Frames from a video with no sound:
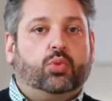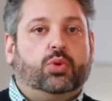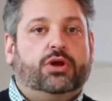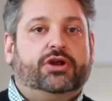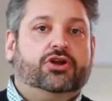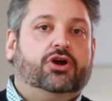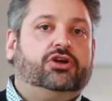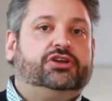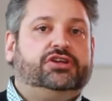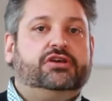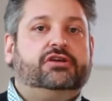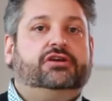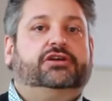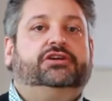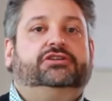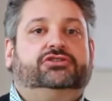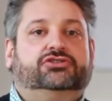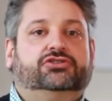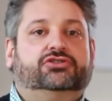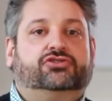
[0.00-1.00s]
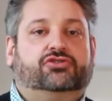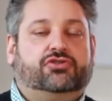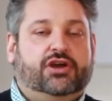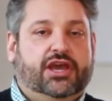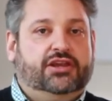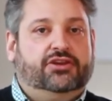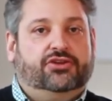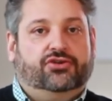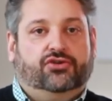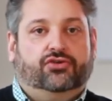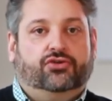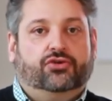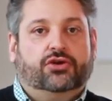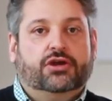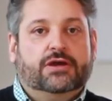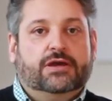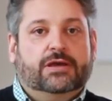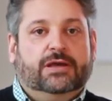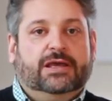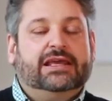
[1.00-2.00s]
we're not here to train you
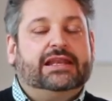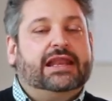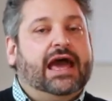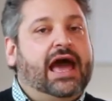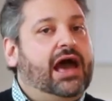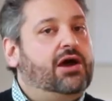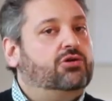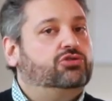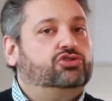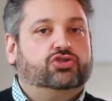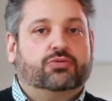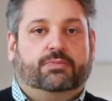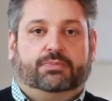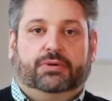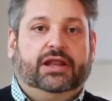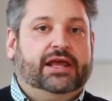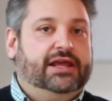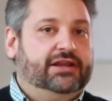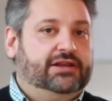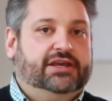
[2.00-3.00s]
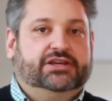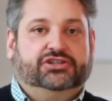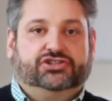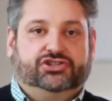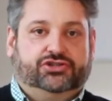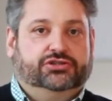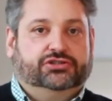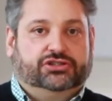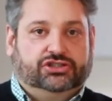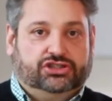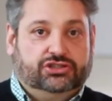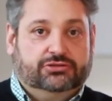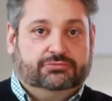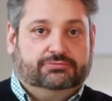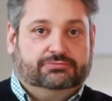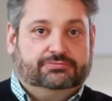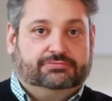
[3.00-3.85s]
in how to plant a church.